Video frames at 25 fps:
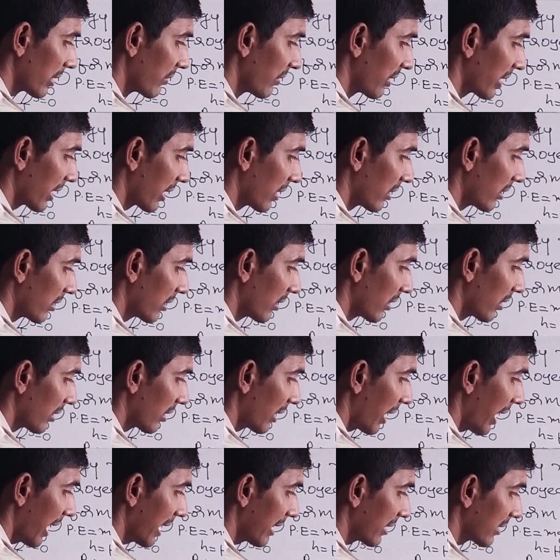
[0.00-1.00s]
we can
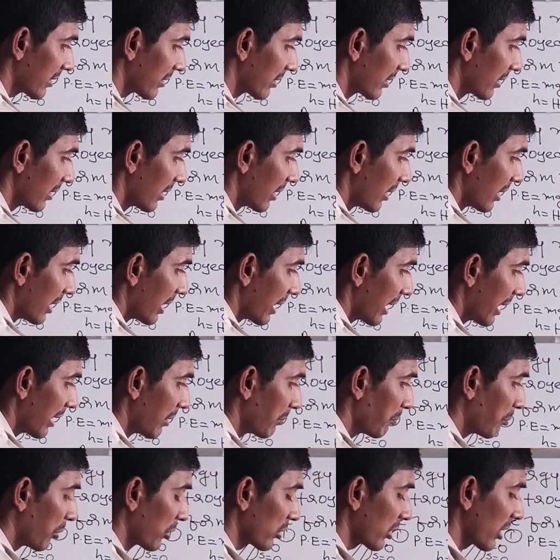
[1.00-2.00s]
write
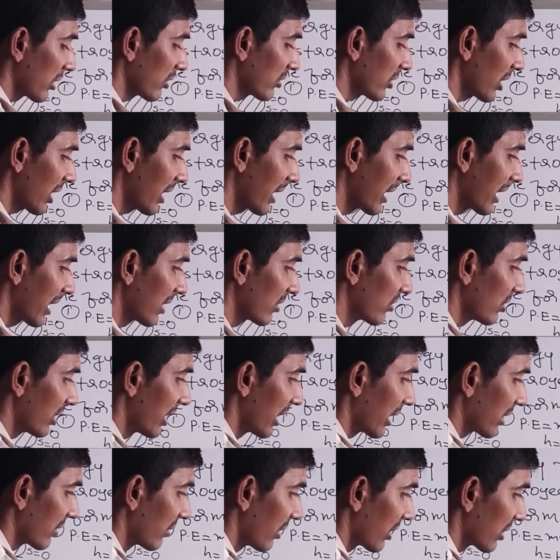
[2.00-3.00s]
in potential
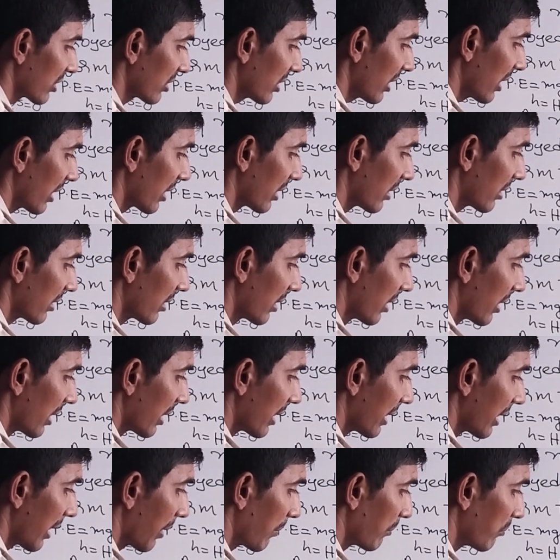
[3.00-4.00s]
energy equation
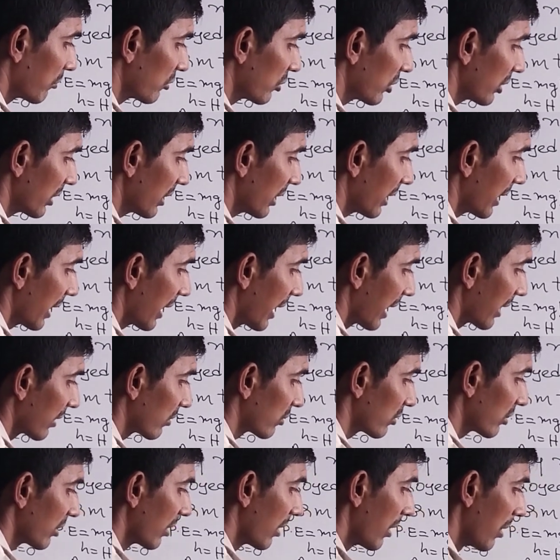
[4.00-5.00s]

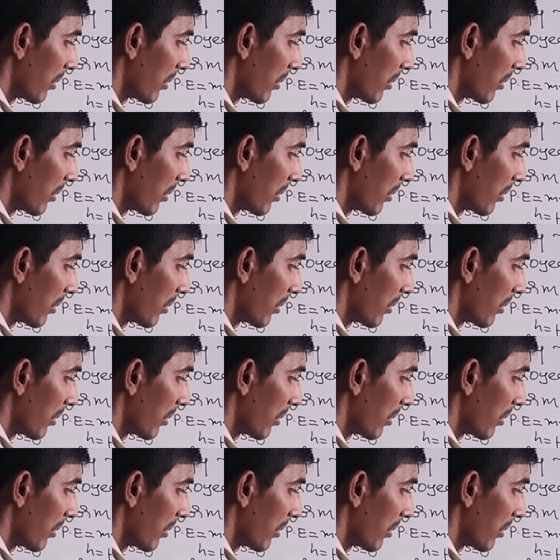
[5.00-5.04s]
mgh,